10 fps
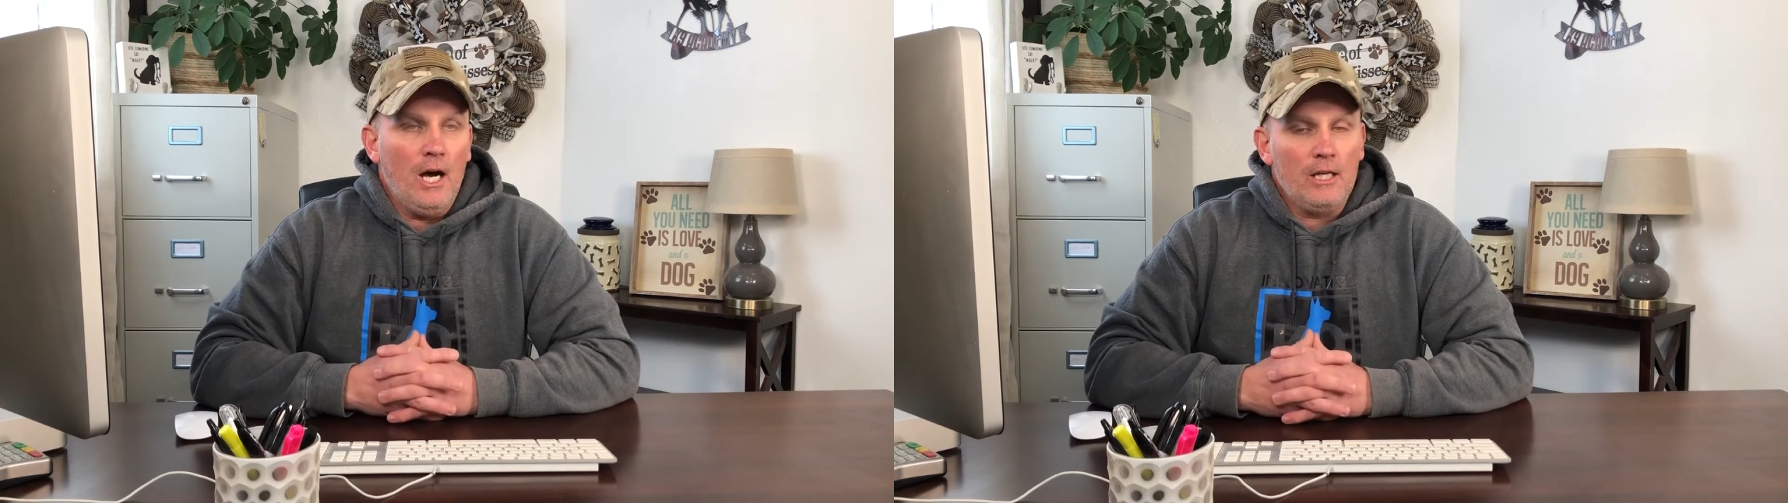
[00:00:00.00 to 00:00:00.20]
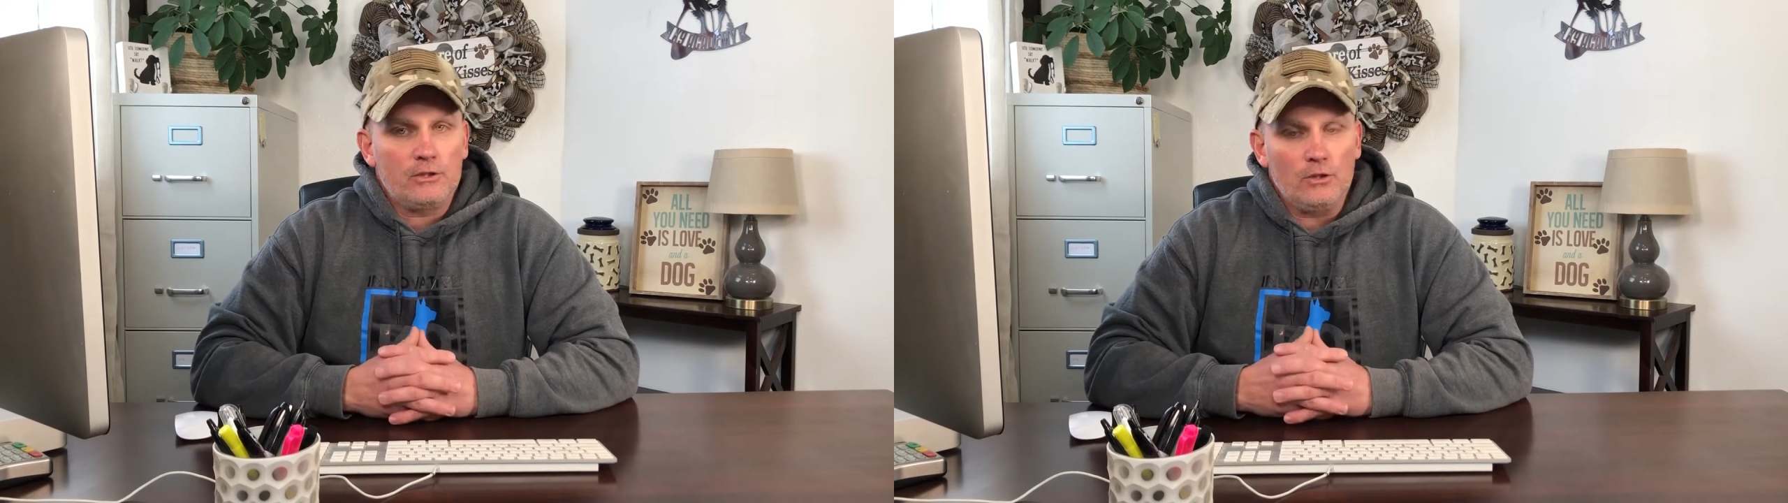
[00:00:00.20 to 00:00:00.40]

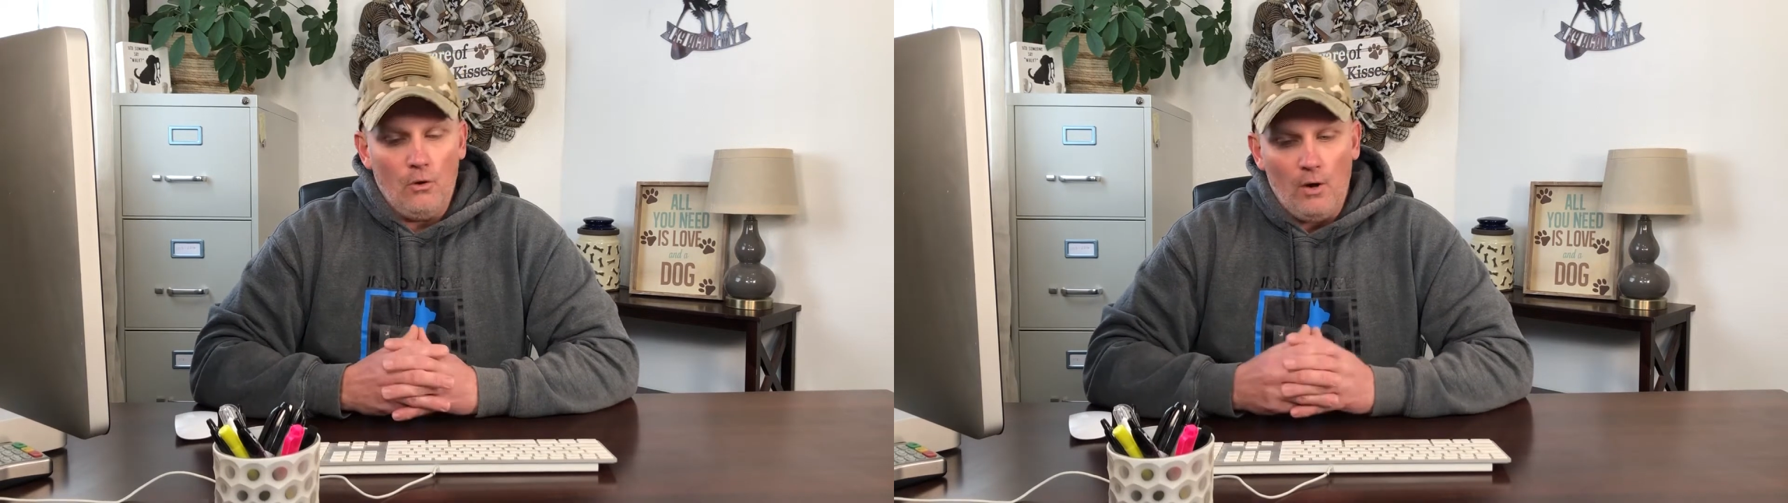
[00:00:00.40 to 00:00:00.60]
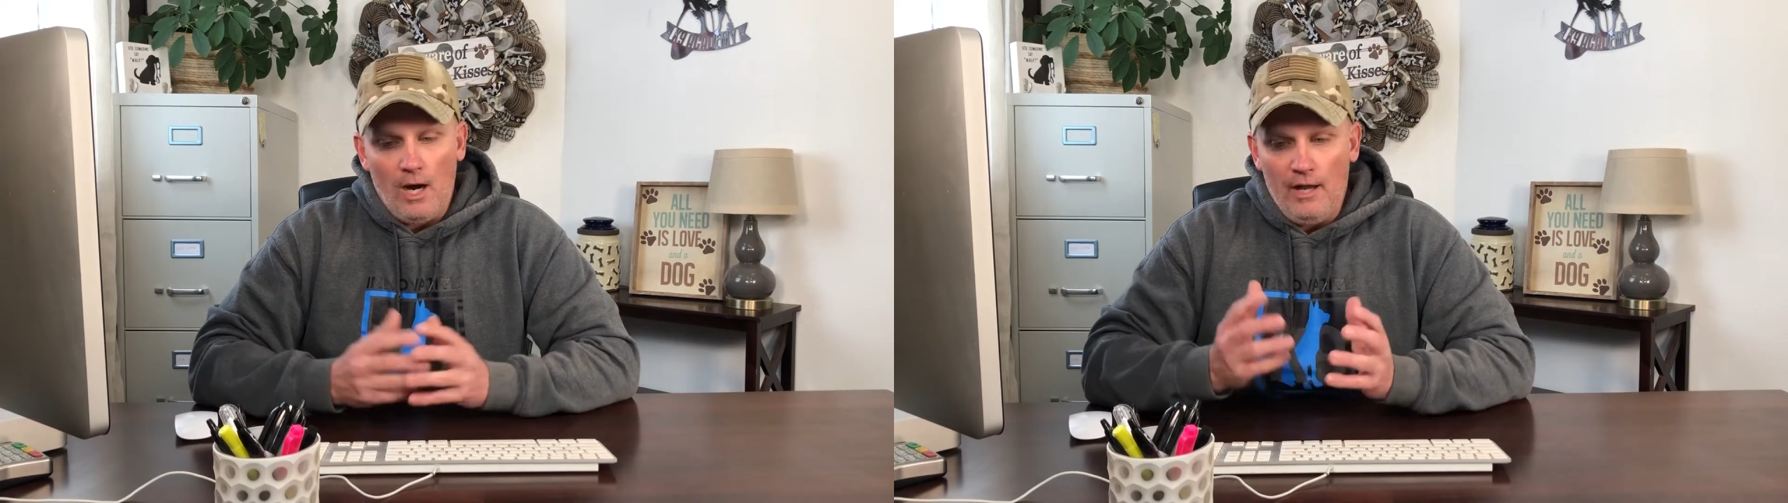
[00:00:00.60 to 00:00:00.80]

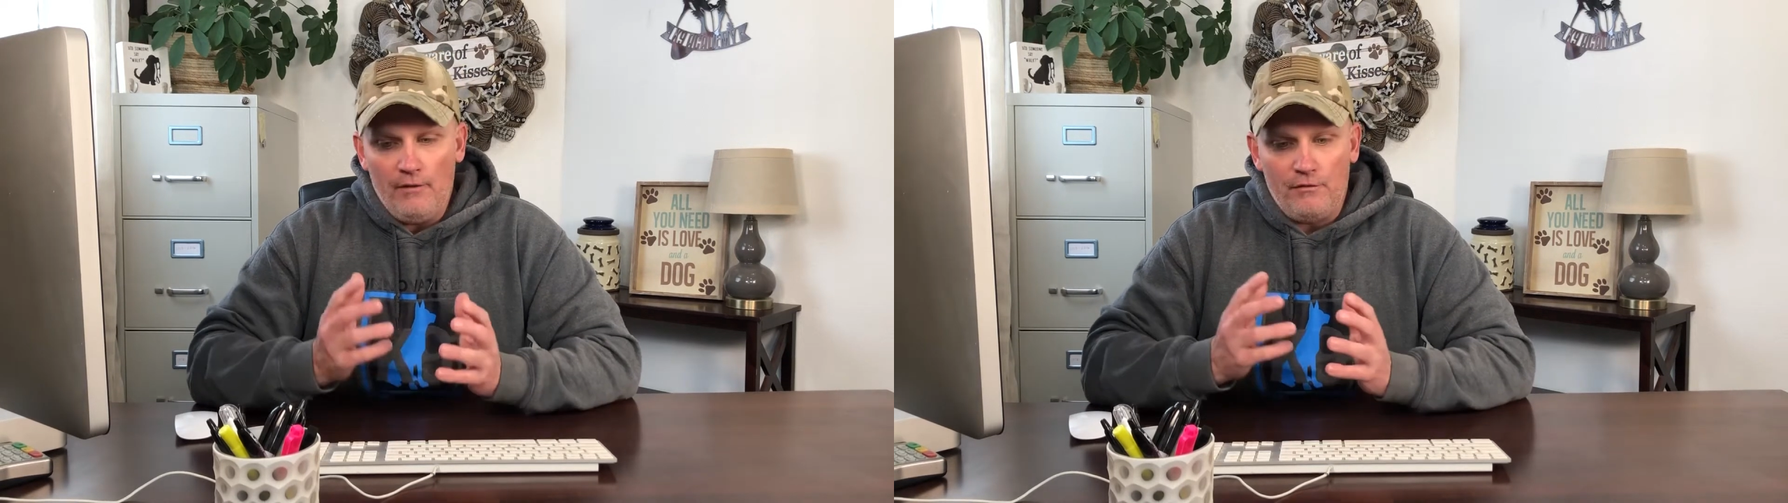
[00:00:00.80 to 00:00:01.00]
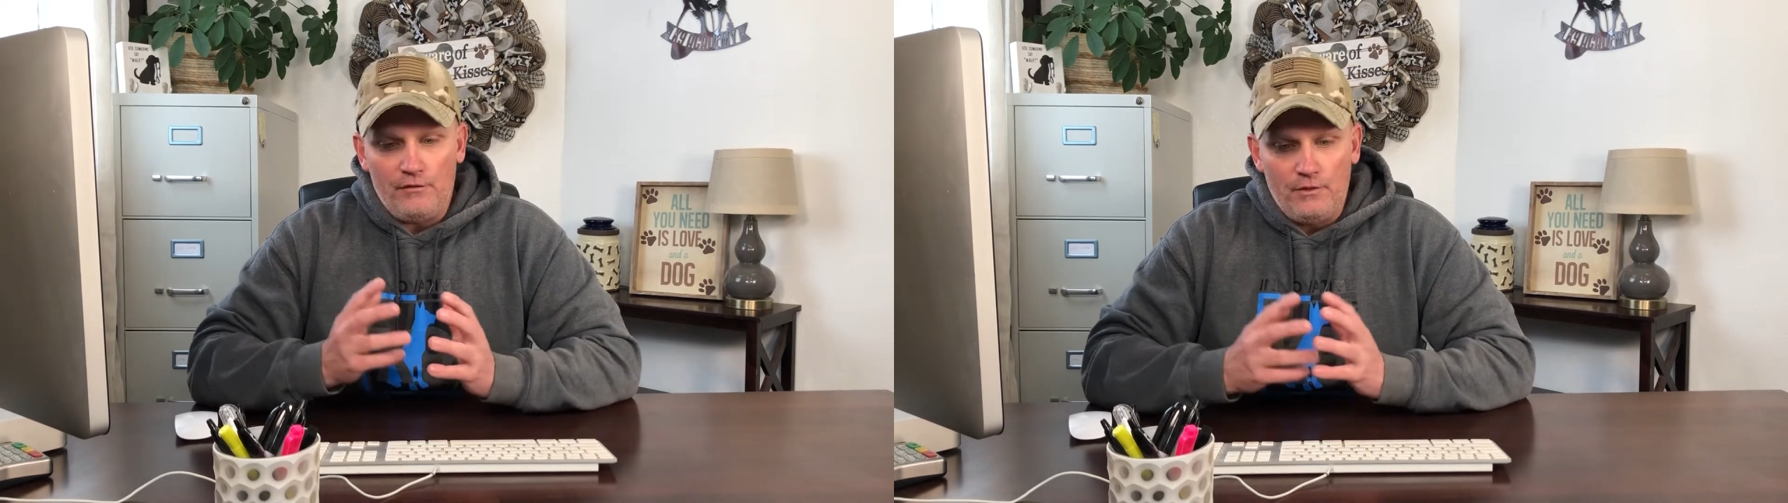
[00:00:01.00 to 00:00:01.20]
So I
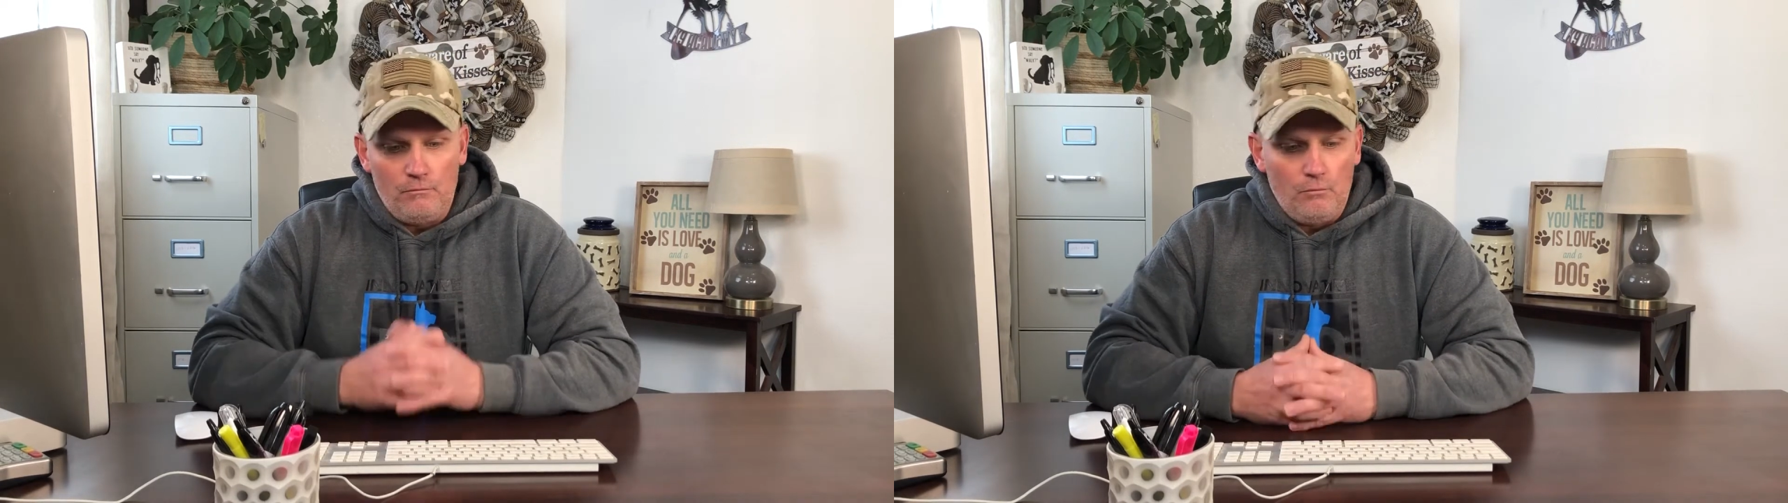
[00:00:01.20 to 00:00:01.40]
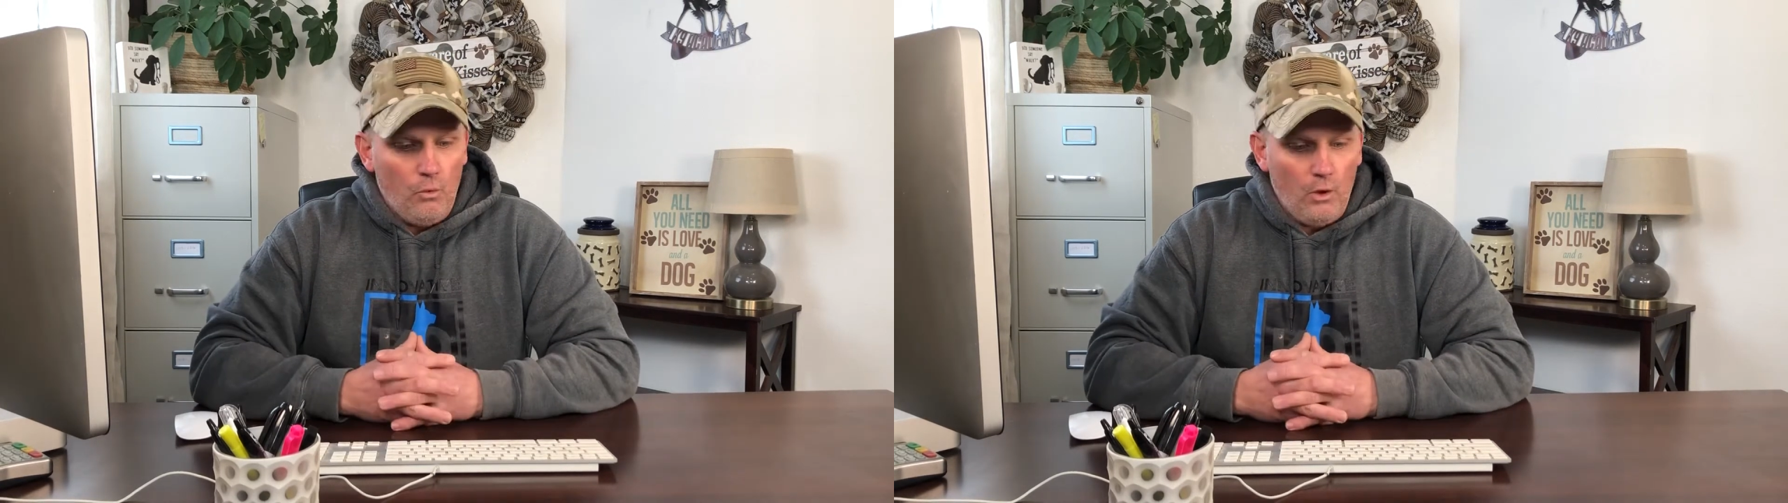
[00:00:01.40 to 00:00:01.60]
have
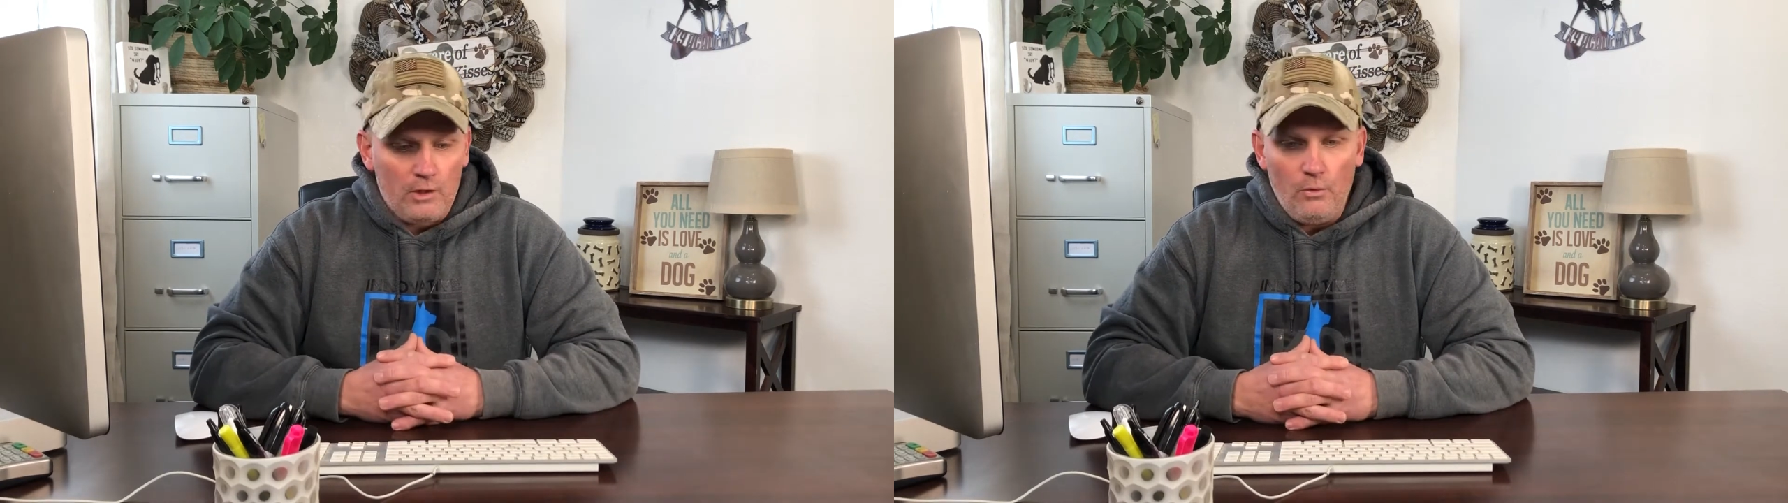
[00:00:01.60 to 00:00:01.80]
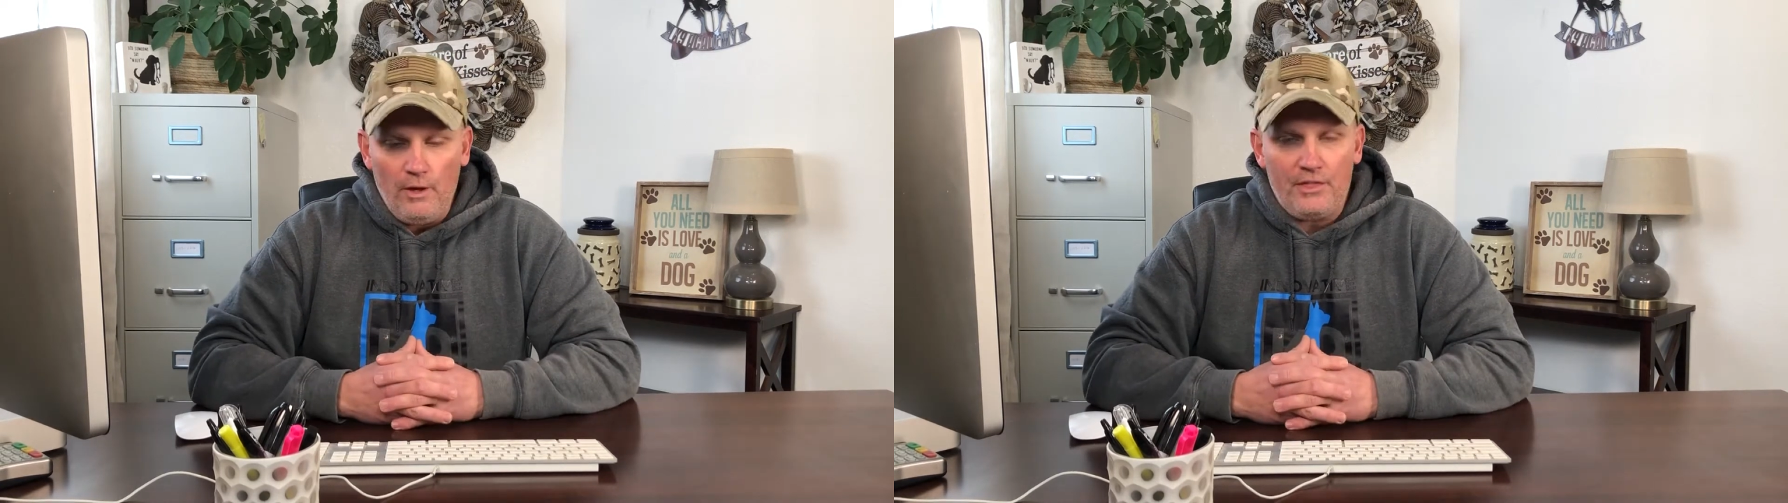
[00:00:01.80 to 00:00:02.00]

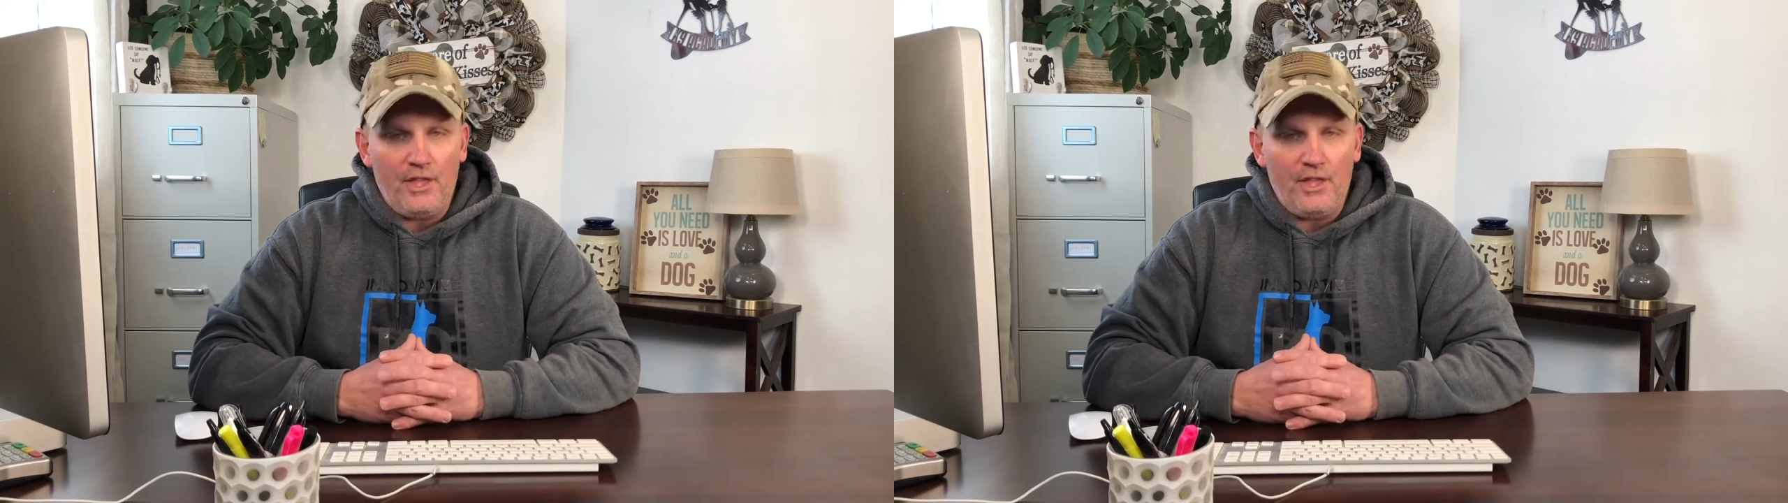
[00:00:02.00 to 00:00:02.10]
worked with